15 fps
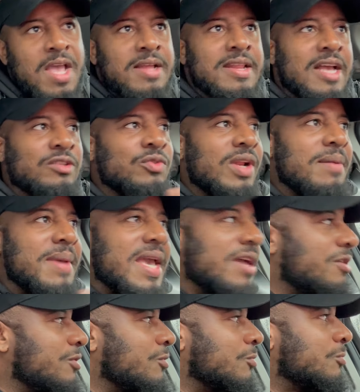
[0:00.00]
That's what I'm here
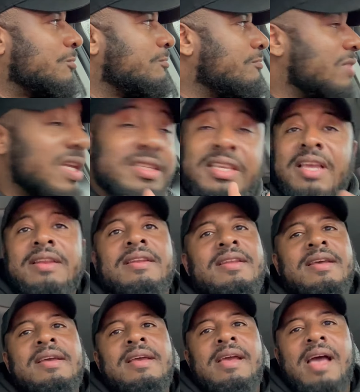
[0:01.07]
to do.
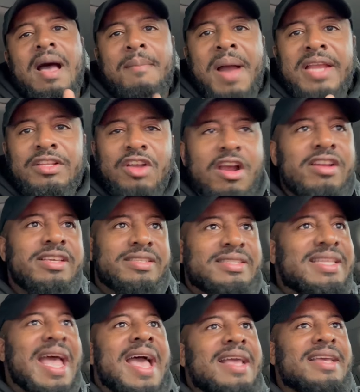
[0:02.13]
Listen, I might dirty
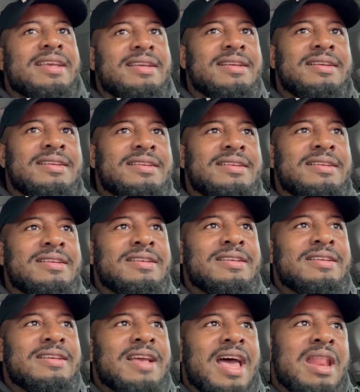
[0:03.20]
stack
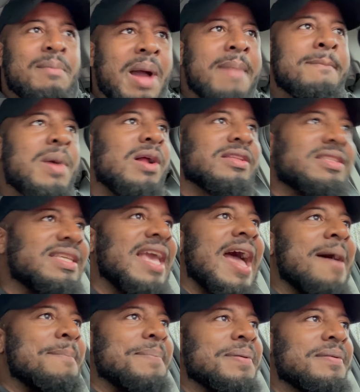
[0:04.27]
and I might
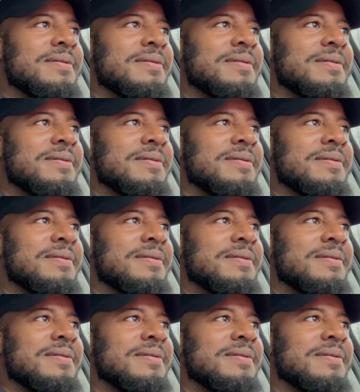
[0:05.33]
multi-app,